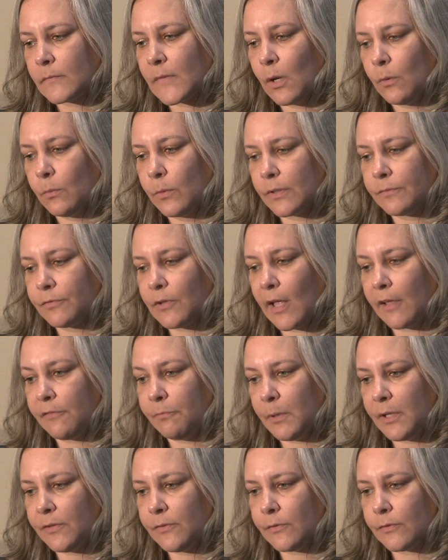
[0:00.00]
one of Clive
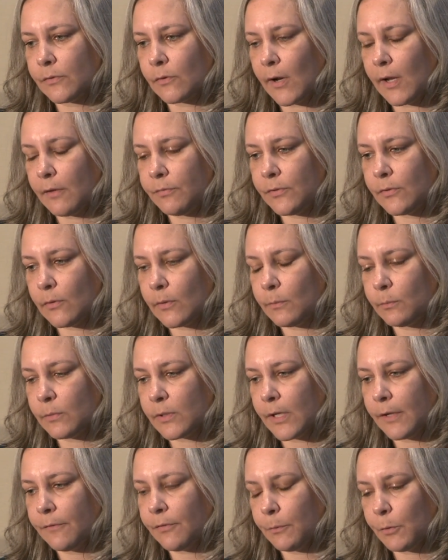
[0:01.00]
Bates's graphs, so I want
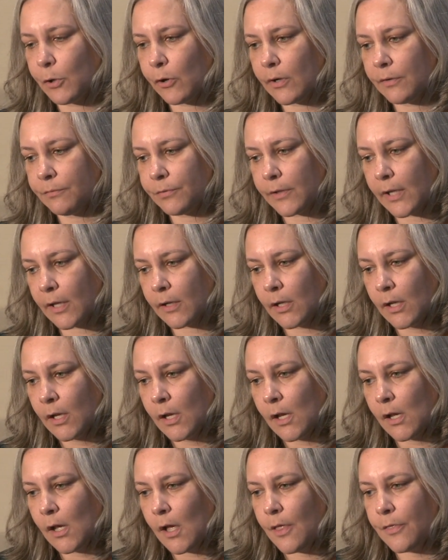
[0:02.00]
to give him credit for that.
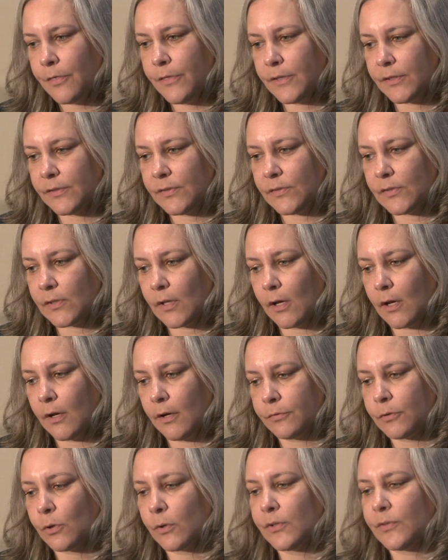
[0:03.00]
This,
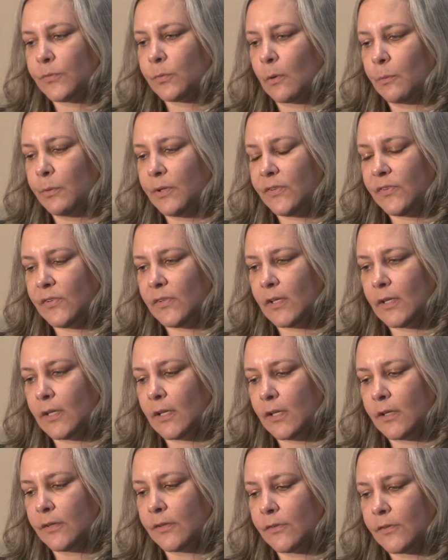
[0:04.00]
of course, what we
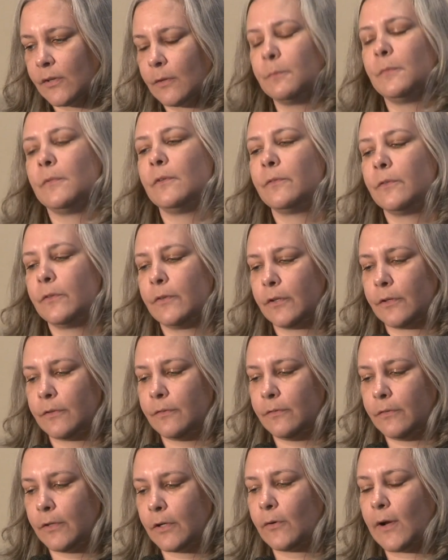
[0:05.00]
see is
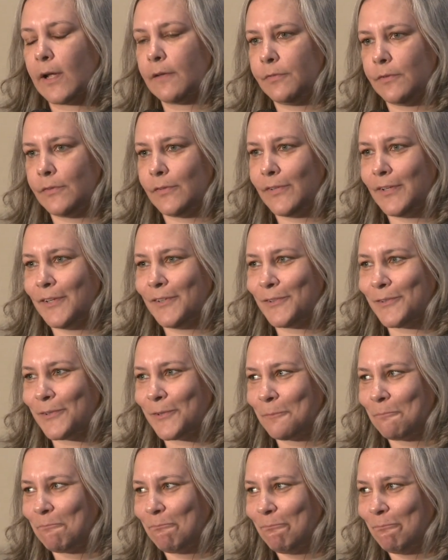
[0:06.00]
the graph is
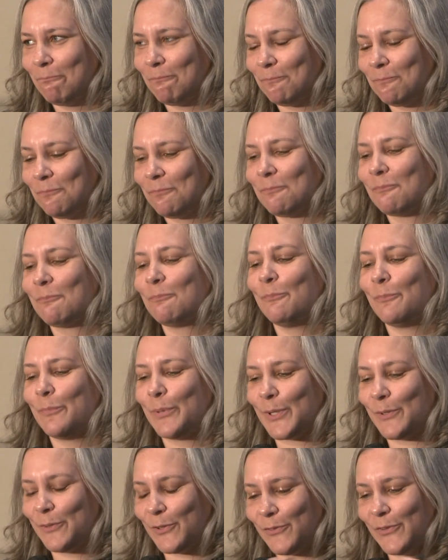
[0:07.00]
his,
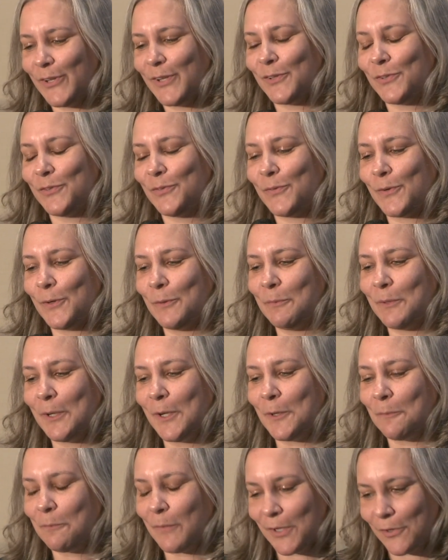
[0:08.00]
but the data is from
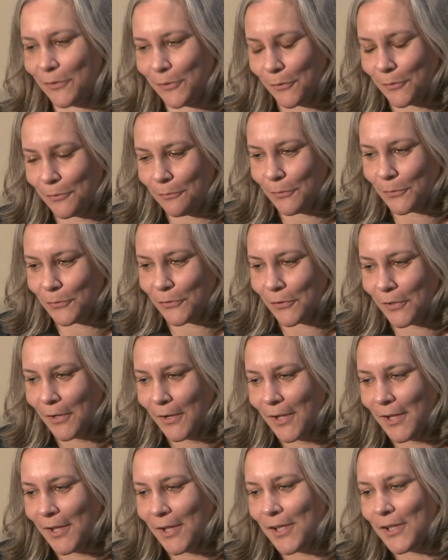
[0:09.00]
Monitoring the Future.
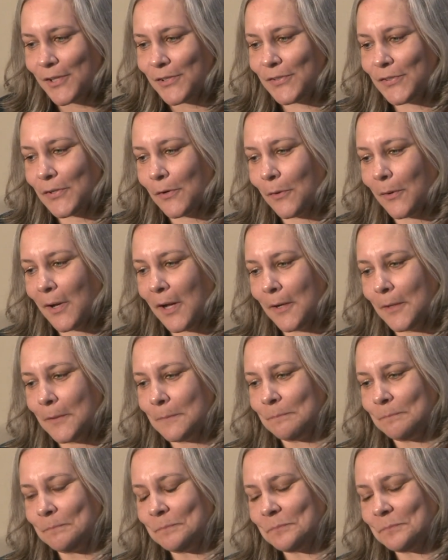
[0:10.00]
So,